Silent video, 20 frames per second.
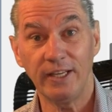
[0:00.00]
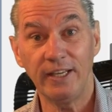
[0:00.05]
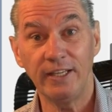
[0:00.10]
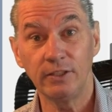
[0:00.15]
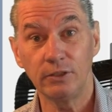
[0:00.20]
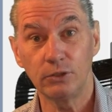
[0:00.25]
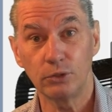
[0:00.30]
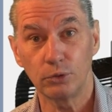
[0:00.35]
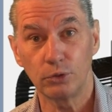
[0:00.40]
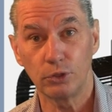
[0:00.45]

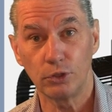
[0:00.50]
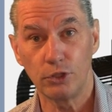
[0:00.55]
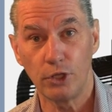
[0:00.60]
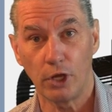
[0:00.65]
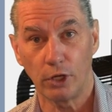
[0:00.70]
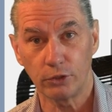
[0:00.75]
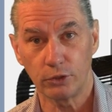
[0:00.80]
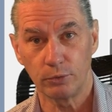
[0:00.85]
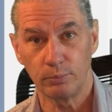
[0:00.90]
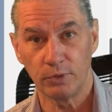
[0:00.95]
into the
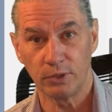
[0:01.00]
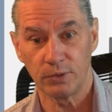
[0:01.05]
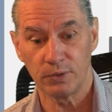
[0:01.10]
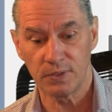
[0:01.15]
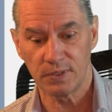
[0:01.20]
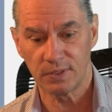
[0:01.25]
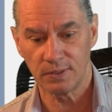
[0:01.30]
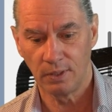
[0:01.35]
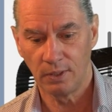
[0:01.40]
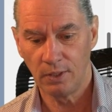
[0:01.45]

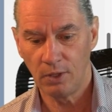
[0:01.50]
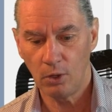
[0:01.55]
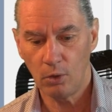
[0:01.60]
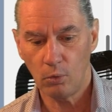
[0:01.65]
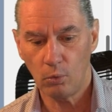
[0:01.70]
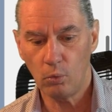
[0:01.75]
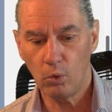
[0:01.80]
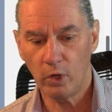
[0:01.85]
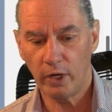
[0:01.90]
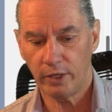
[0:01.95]
documents
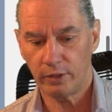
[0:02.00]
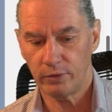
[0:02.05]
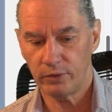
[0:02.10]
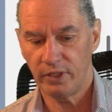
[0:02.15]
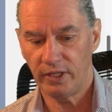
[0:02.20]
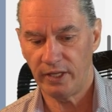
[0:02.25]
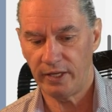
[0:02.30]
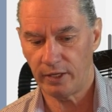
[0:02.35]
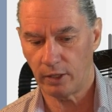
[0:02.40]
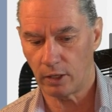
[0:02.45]
where
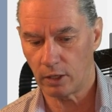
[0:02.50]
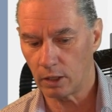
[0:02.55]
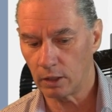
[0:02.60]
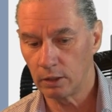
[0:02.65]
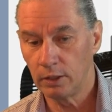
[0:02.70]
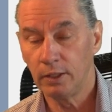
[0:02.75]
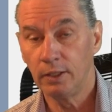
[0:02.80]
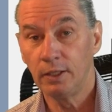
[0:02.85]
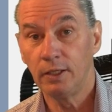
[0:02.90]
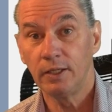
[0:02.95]
there
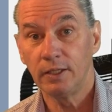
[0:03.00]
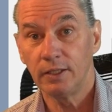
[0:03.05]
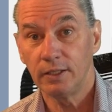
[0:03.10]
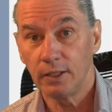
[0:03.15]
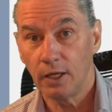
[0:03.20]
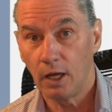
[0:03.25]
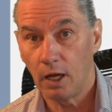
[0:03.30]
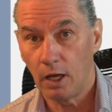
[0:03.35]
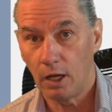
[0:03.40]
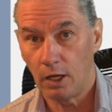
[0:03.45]

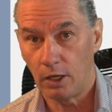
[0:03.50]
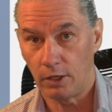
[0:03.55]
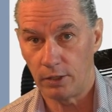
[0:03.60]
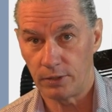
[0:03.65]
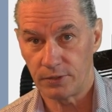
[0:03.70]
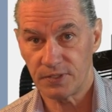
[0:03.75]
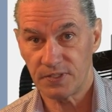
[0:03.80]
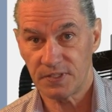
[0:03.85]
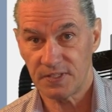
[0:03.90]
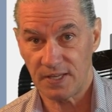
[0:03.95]
are
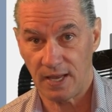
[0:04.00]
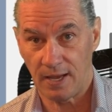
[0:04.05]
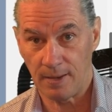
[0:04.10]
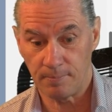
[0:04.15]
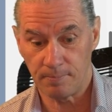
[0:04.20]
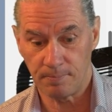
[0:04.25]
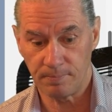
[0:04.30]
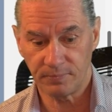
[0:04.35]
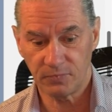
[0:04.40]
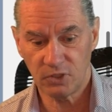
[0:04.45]

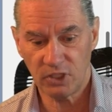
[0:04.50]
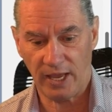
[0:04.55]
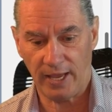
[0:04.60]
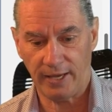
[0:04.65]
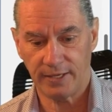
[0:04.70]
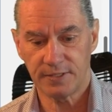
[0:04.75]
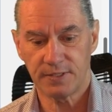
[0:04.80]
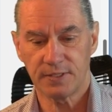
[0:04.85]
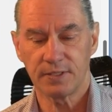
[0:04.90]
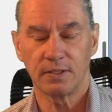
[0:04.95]
some
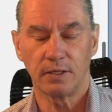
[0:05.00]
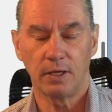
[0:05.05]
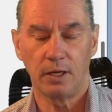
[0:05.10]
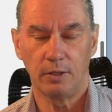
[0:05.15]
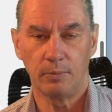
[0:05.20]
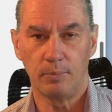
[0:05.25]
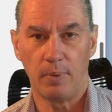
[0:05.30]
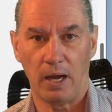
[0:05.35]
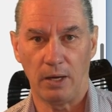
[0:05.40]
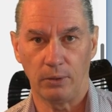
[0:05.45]
text
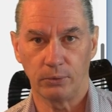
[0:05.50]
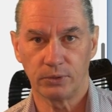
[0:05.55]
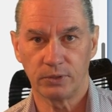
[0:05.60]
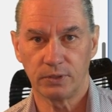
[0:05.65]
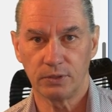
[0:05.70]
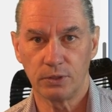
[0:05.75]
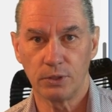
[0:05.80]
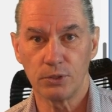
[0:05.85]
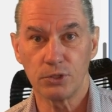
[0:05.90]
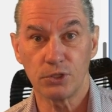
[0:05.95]
about
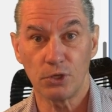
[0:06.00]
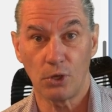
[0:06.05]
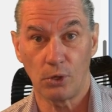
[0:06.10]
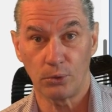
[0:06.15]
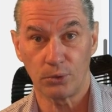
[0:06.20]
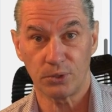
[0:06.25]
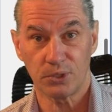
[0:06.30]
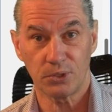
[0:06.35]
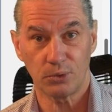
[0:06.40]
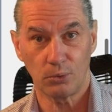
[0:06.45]
the
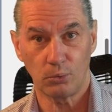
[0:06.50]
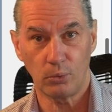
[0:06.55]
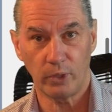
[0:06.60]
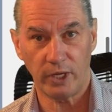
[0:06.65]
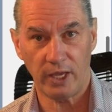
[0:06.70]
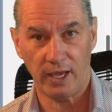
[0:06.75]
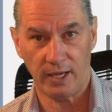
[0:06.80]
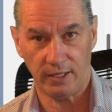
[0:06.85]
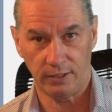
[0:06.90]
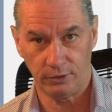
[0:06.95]
thoughts we
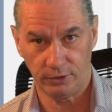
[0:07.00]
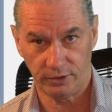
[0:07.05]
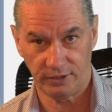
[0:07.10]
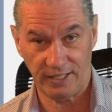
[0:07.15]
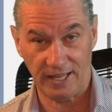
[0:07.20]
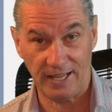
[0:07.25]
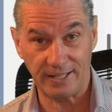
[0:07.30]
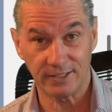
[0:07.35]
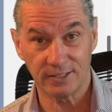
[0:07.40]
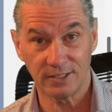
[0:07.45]
had on
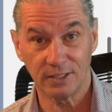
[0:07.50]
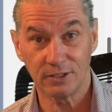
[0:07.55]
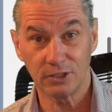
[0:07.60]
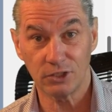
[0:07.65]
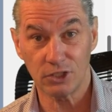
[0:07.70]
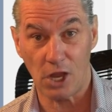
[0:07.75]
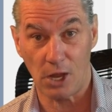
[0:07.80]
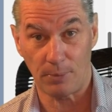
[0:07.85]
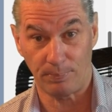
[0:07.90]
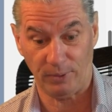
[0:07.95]
that
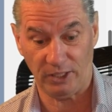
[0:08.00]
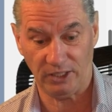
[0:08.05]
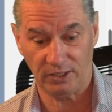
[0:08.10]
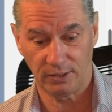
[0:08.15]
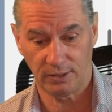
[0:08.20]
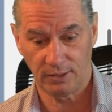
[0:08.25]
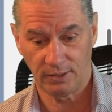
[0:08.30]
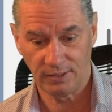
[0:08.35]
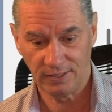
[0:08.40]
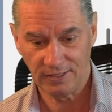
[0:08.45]

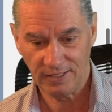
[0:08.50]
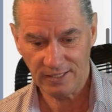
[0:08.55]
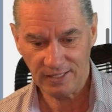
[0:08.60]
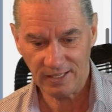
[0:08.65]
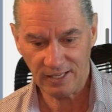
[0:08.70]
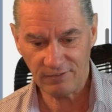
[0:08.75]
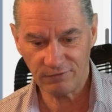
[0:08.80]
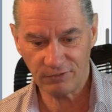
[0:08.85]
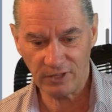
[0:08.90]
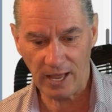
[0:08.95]
topic.
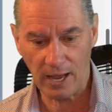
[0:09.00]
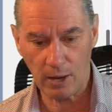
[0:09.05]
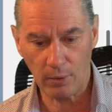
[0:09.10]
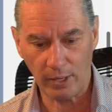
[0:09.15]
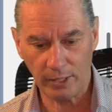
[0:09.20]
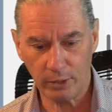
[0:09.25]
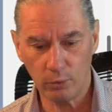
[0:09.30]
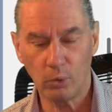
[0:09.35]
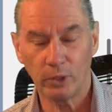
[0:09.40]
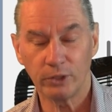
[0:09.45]
If now
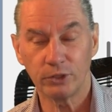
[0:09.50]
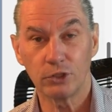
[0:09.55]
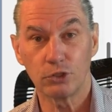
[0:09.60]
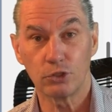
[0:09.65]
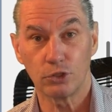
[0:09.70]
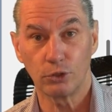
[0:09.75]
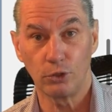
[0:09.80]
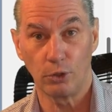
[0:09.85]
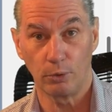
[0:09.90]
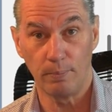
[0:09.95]
I want to
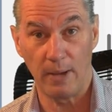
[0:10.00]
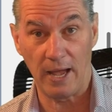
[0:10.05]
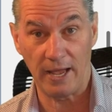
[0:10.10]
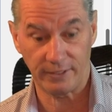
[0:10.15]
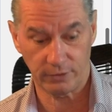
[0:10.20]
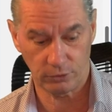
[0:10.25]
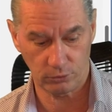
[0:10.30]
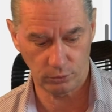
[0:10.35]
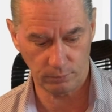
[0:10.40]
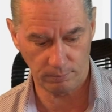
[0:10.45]
go back
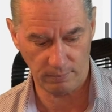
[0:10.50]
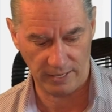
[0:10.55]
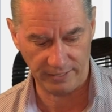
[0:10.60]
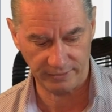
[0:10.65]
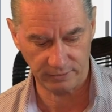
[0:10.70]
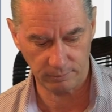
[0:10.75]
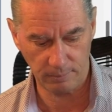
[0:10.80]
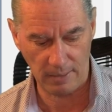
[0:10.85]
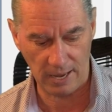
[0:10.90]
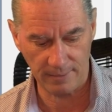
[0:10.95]
to the
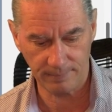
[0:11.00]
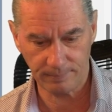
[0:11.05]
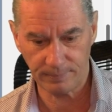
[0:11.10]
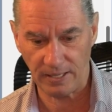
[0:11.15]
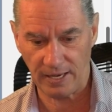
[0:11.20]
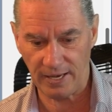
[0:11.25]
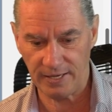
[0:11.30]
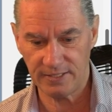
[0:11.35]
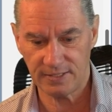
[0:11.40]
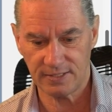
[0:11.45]
mind map,
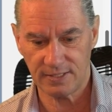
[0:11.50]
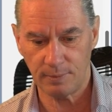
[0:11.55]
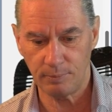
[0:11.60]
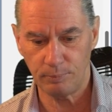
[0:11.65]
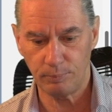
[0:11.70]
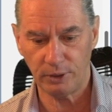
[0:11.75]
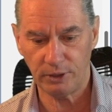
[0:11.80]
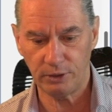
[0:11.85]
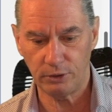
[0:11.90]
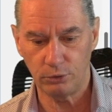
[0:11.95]
I
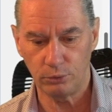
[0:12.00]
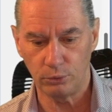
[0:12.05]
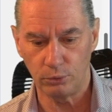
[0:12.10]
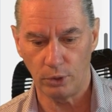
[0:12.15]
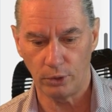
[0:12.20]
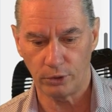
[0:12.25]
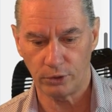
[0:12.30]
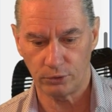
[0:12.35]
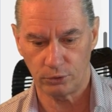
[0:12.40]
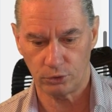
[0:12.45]
simply do a
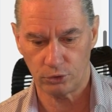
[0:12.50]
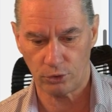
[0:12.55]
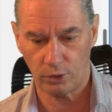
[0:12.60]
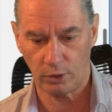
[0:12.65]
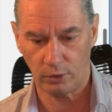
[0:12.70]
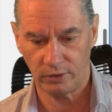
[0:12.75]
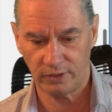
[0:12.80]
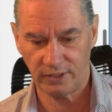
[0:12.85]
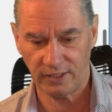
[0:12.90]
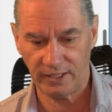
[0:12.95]

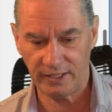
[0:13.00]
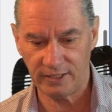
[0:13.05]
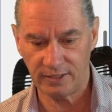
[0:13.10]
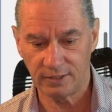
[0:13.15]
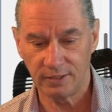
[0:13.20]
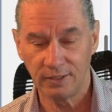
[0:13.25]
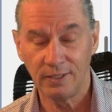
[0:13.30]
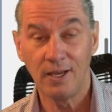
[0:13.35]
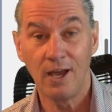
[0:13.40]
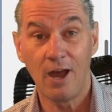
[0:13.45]
control click
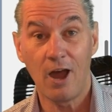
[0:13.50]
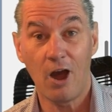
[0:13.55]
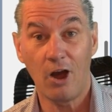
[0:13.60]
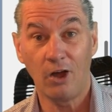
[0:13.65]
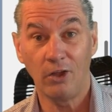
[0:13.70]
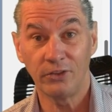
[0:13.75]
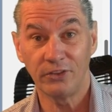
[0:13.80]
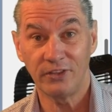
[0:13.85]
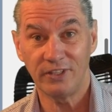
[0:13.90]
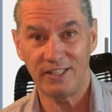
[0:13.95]

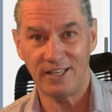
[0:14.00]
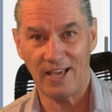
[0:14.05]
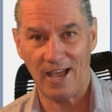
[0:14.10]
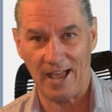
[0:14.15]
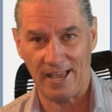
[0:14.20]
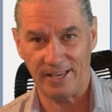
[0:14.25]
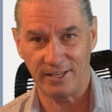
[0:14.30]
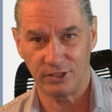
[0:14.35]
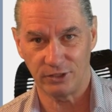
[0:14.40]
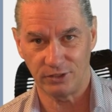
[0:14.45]
on the
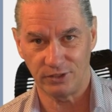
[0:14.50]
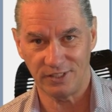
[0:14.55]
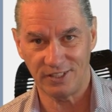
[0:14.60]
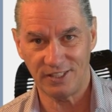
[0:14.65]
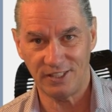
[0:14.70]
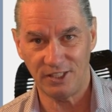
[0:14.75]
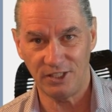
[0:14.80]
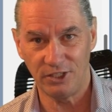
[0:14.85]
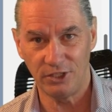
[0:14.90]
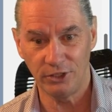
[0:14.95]
icon
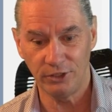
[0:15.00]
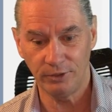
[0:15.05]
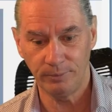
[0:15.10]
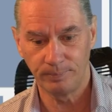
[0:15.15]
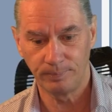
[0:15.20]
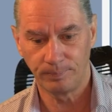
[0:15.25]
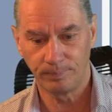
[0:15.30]
here,